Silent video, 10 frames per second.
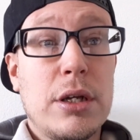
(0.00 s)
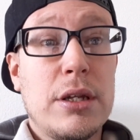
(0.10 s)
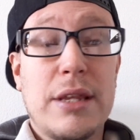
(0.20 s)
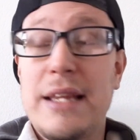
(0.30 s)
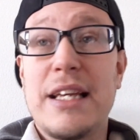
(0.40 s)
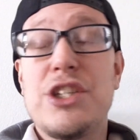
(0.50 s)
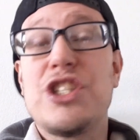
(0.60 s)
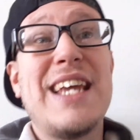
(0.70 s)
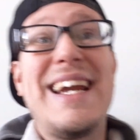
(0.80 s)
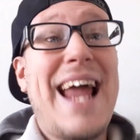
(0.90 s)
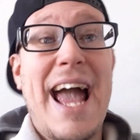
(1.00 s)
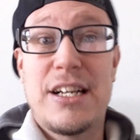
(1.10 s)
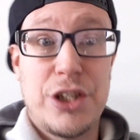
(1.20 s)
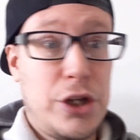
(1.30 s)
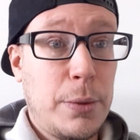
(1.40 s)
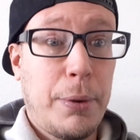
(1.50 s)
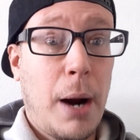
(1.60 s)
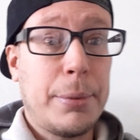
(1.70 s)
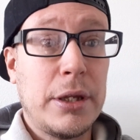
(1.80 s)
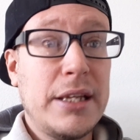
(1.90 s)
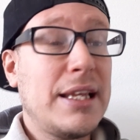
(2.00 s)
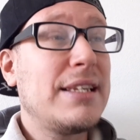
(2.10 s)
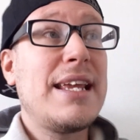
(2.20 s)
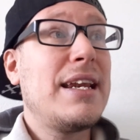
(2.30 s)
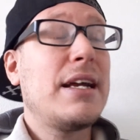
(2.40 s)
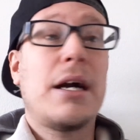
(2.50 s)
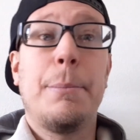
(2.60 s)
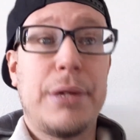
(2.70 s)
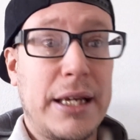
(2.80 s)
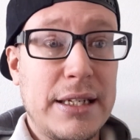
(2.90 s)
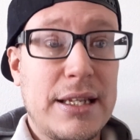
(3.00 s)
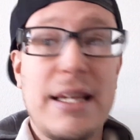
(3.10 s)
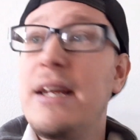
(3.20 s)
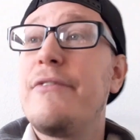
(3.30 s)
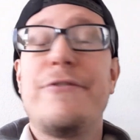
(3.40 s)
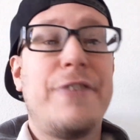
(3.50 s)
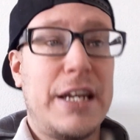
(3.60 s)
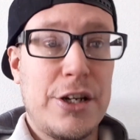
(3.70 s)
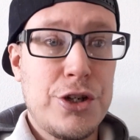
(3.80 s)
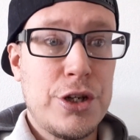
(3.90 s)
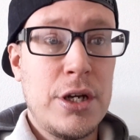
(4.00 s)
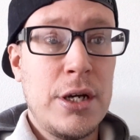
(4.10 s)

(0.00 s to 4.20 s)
didn't execute properly. They didn't complete. They didn't finish.